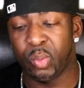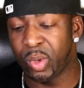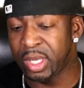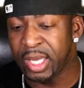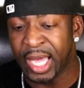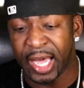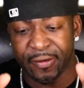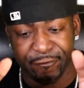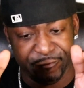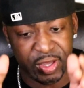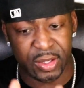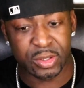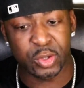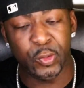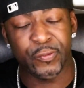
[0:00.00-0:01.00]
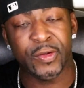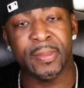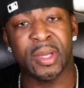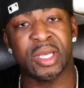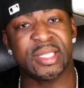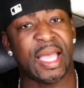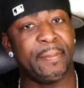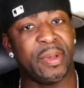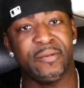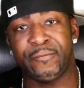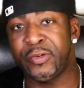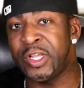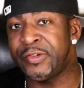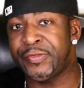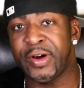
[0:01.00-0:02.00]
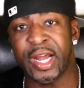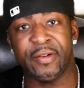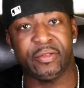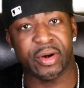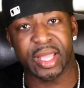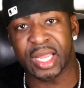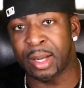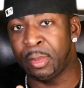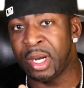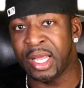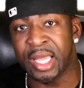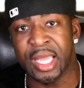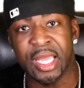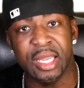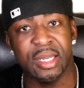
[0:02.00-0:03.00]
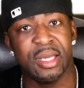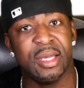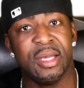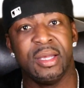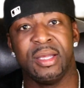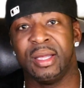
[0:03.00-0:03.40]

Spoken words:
When you have two females that have been friends forever, they come in the heat,